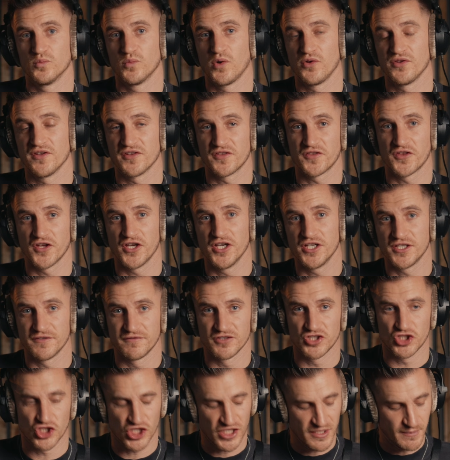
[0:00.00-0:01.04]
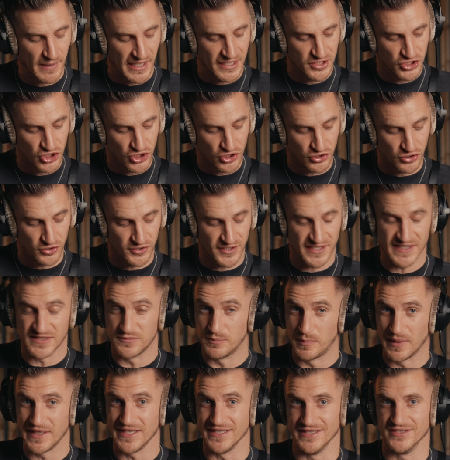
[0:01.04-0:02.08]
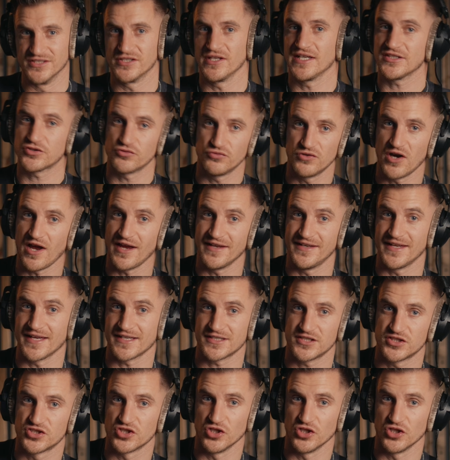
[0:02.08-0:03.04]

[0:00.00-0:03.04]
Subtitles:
well, the 3rd of a G major chord is B, so that's right next